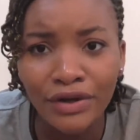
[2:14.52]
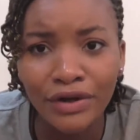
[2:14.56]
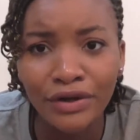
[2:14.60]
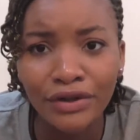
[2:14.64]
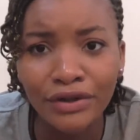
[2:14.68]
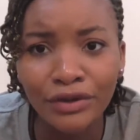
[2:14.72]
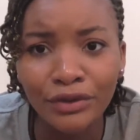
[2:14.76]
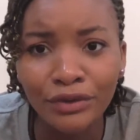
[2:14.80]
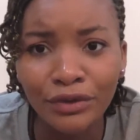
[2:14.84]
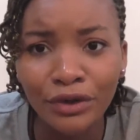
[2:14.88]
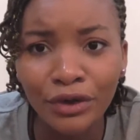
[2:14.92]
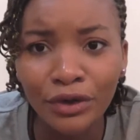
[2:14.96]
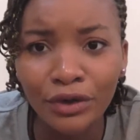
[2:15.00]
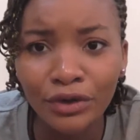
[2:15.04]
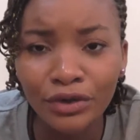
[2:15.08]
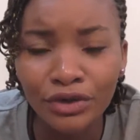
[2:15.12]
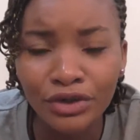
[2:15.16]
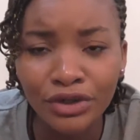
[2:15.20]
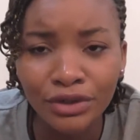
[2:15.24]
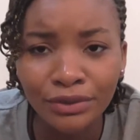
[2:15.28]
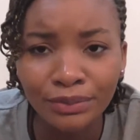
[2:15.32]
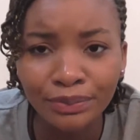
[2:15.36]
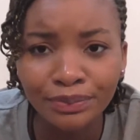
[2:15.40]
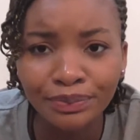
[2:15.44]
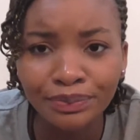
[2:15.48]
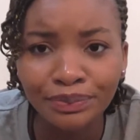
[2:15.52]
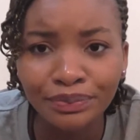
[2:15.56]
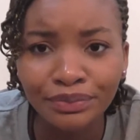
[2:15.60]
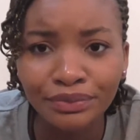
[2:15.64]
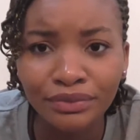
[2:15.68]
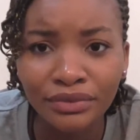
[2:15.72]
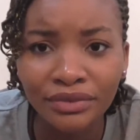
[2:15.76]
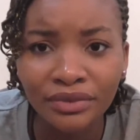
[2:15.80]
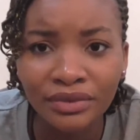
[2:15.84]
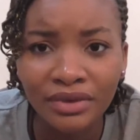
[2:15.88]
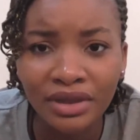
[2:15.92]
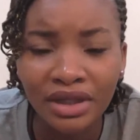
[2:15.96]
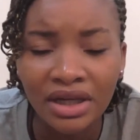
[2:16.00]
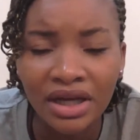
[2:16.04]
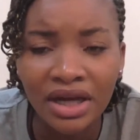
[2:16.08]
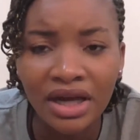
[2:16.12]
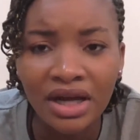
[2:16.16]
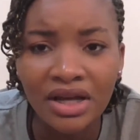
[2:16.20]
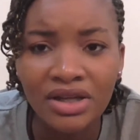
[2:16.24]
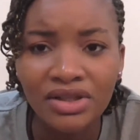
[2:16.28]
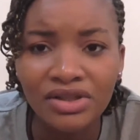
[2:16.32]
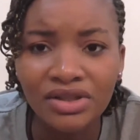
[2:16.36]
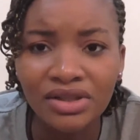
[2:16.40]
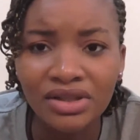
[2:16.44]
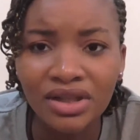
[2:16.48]
on the road,
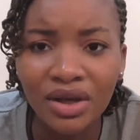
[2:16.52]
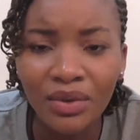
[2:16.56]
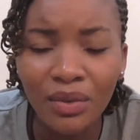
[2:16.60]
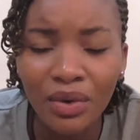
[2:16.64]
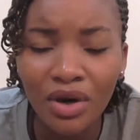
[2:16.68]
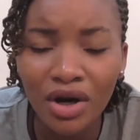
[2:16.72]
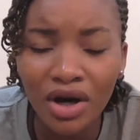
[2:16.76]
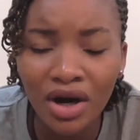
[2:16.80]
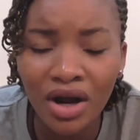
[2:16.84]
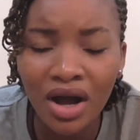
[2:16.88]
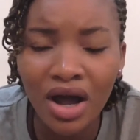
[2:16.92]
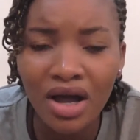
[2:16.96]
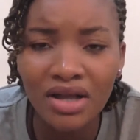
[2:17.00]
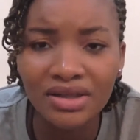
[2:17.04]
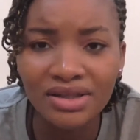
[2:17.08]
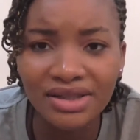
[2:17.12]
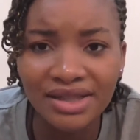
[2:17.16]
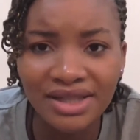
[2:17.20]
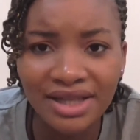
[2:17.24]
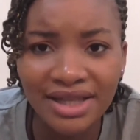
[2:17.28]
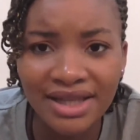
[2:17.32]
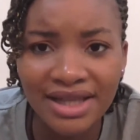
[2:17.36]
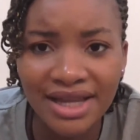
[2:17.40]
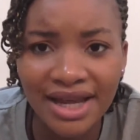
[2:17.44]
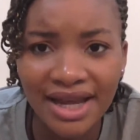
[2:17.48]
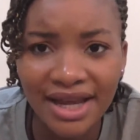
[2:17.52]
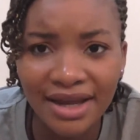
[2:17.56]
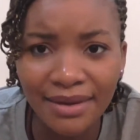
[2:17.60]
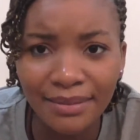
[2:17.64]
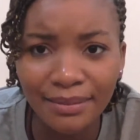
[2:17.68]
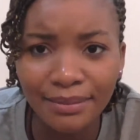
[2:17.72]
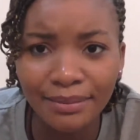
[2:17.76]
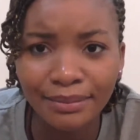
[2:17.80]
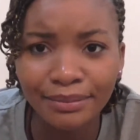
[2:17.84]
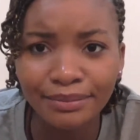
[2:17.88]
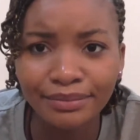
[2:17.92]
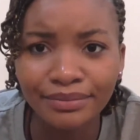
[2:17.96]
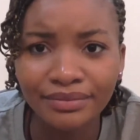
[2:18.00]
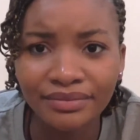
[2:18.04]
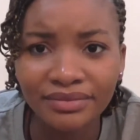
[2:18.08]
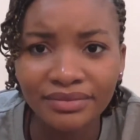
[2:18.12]
someone called their name.